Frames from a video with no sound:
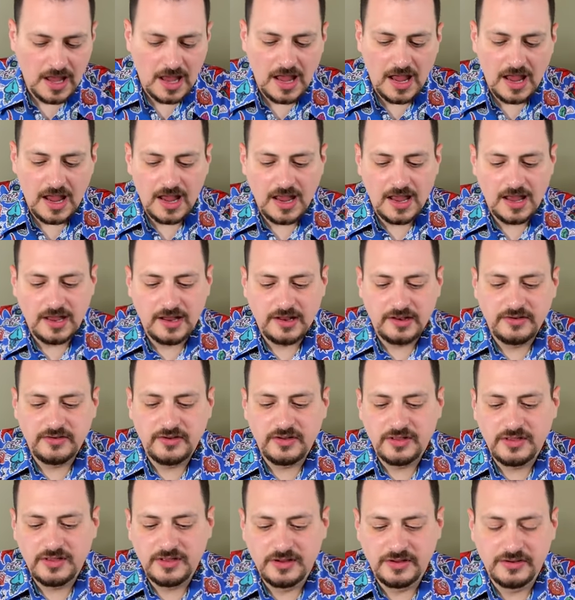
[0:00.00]
And
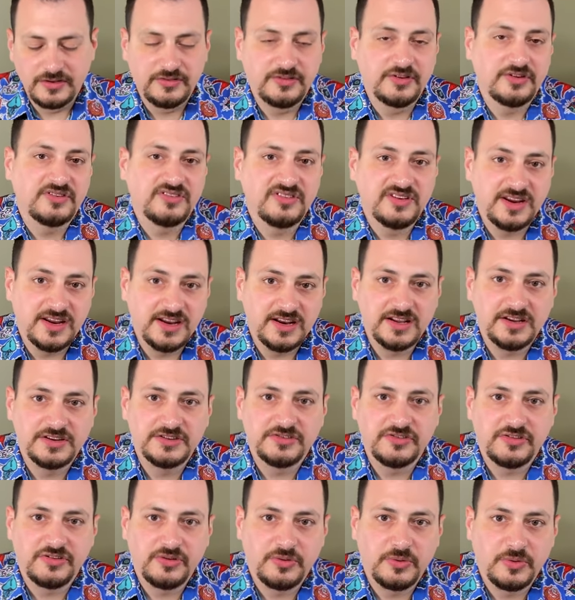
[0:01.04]
the
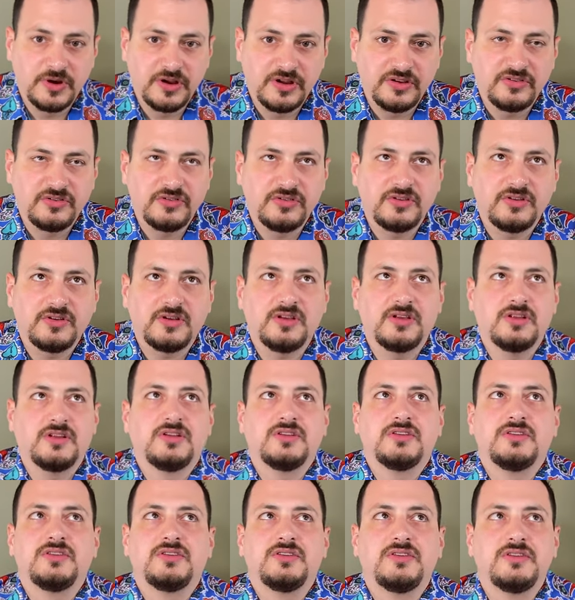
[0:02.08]
16-inch twist
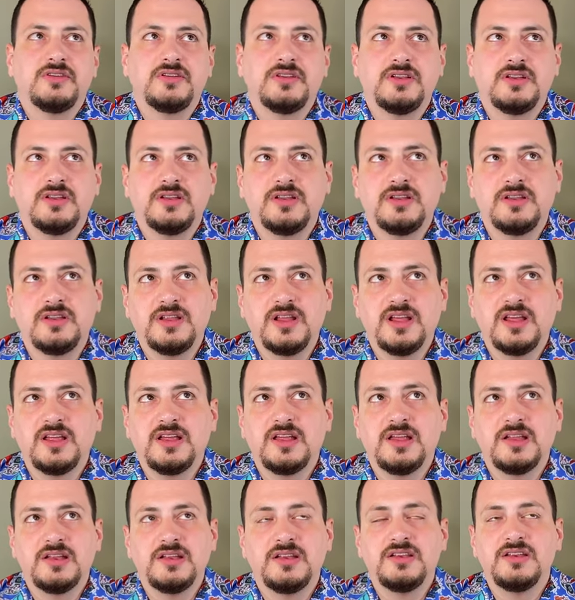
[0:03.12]

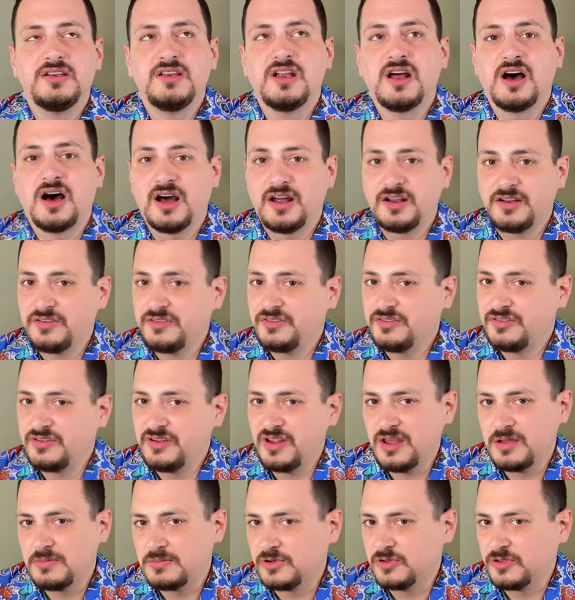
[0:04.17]
did not
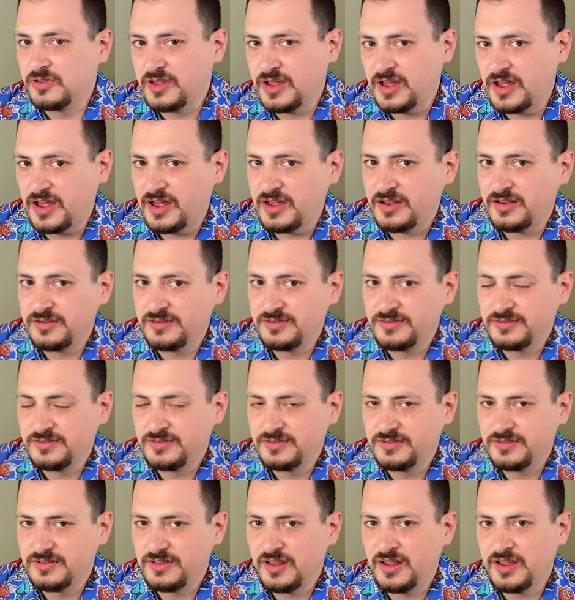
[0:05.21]
stable that.
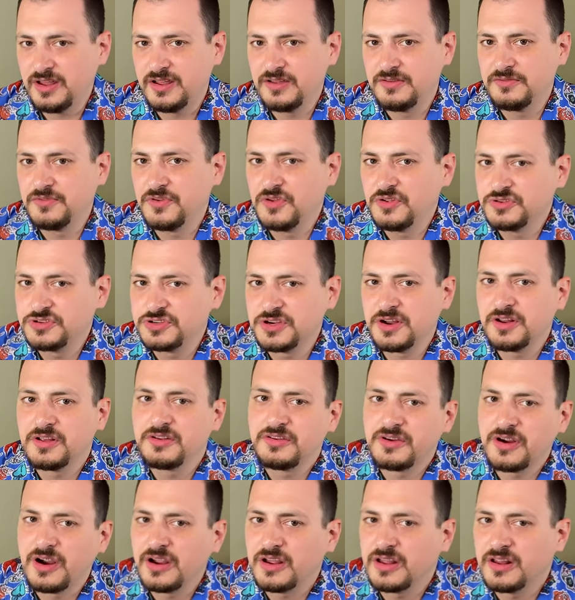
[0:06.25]
Like, if you shot a
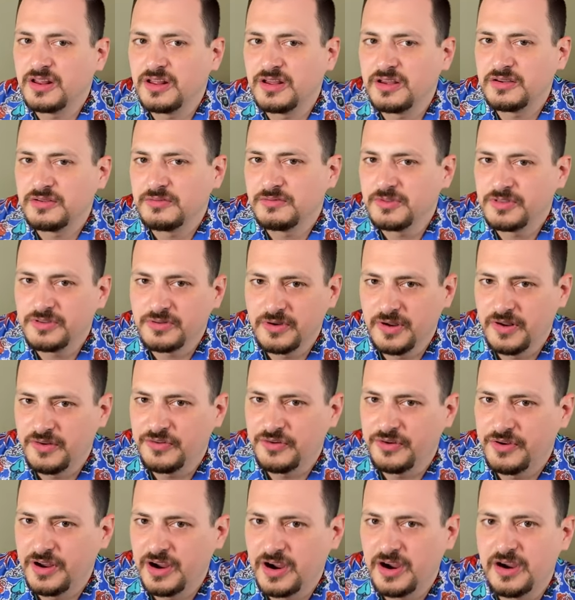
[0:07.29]
target at
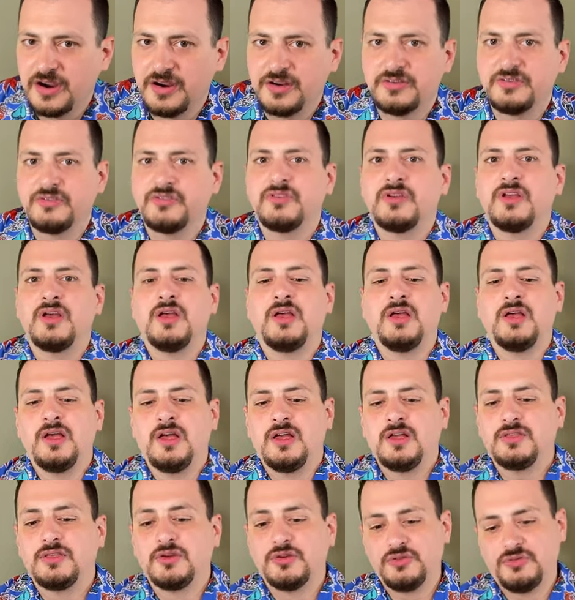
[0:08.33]
300 yards,
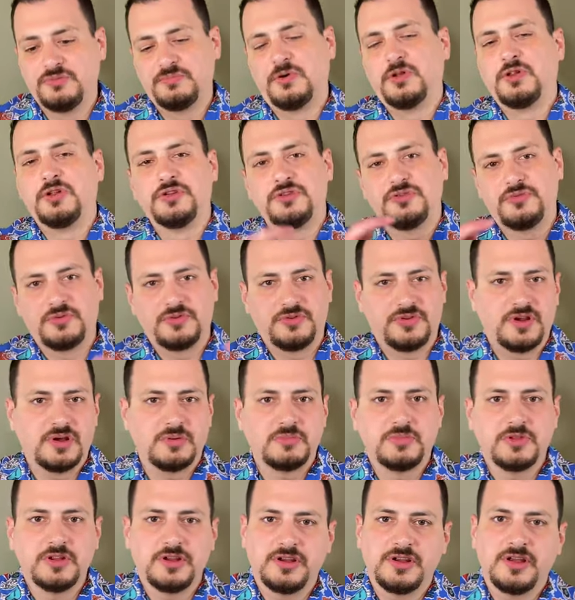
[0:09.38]
those bullets were
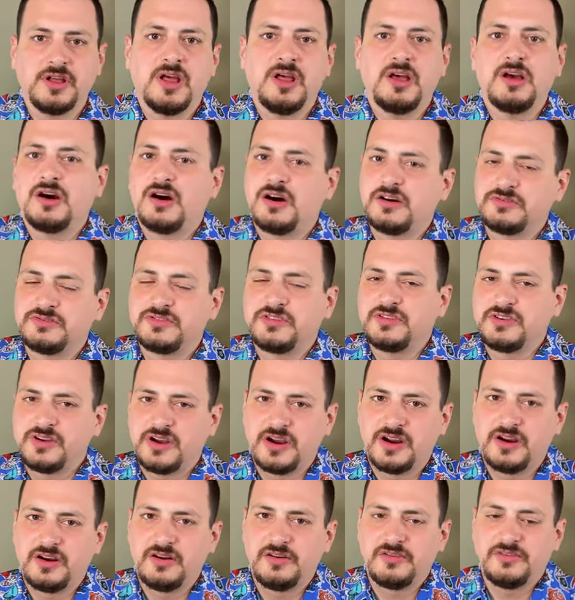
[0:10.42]
tumbling. 100
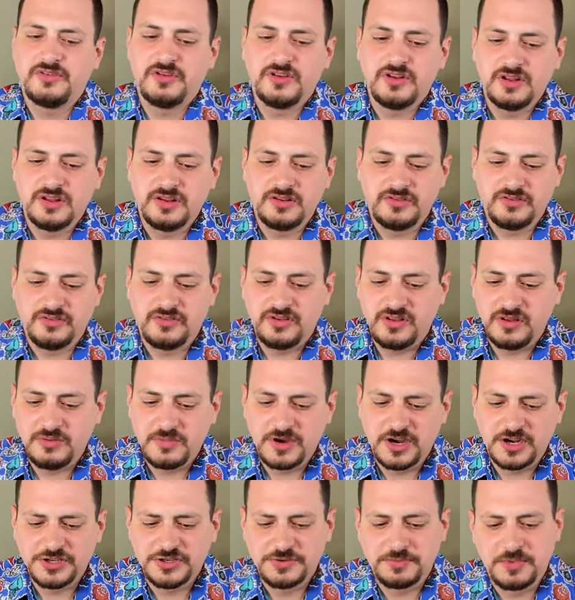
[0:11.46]
yards, you didn't see
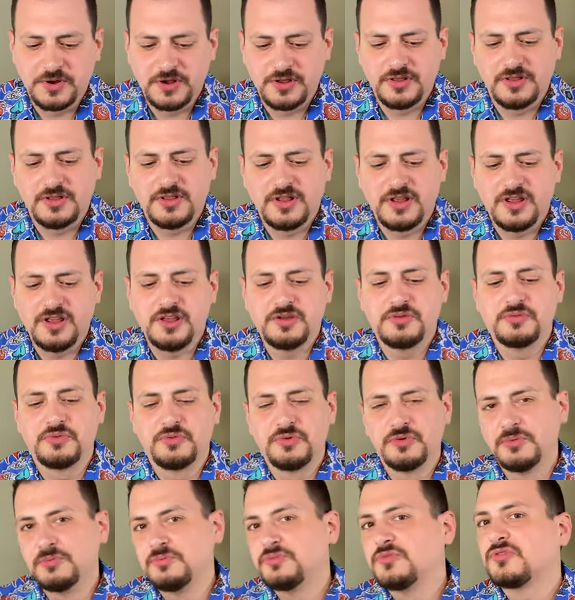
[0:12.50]
much, but the
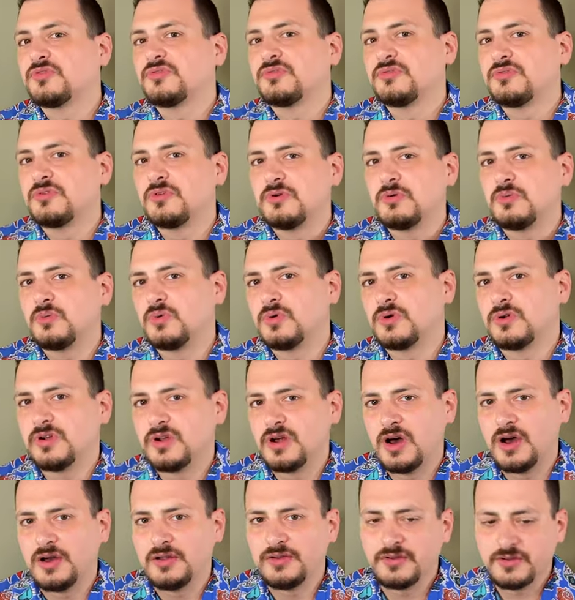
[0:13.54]
groups were
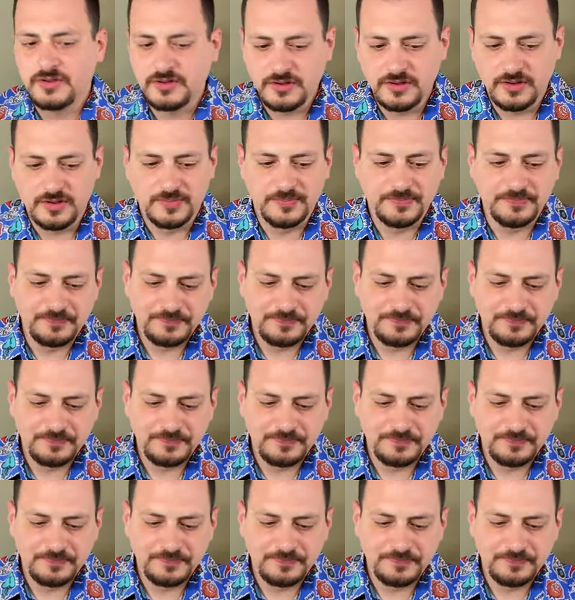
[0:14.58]
not good.